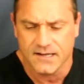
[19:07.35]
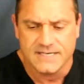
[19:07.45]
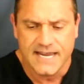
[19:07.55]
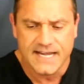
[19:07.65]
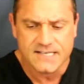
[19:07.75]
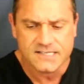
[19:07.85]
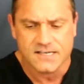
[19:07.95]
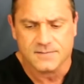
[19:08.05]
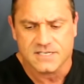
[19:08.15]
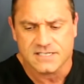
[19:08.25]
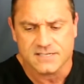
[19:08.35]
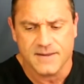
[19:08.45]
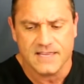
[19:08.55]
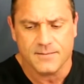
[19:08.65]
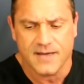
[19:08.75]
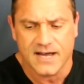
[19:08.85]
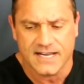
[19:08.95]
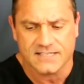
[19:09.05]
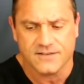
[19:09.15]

Betaine is a substance that's made in the body.